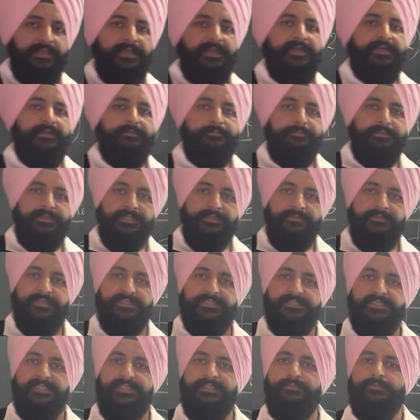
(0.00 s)
and
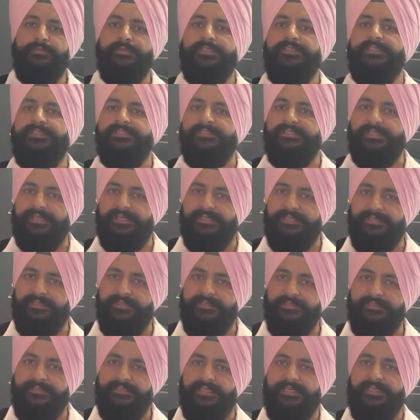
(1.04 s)
previously we
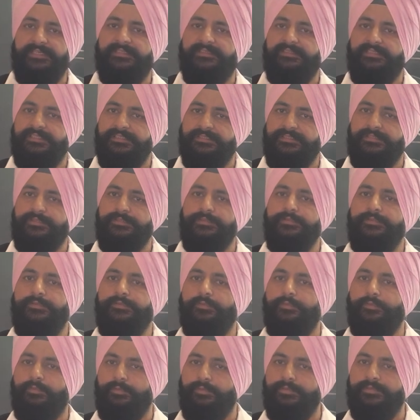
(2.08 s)
decided that this
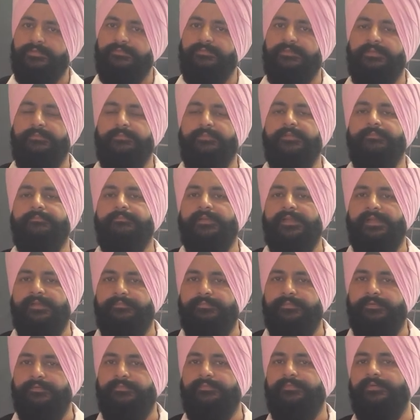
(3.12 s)
dose will be
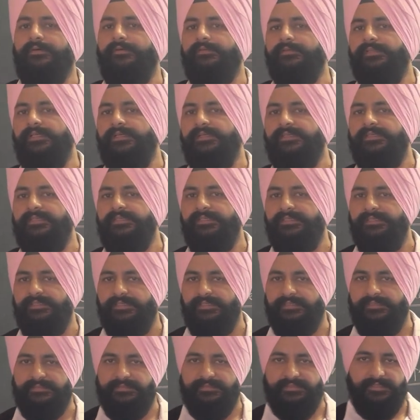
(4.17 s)
preferred for the
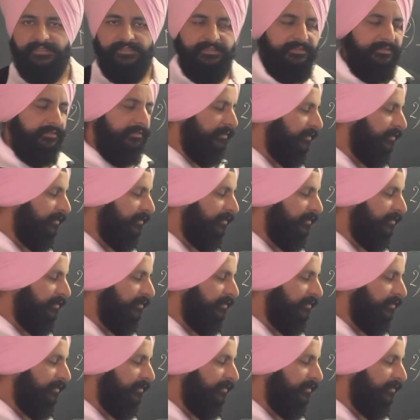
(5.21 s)
clinical trial.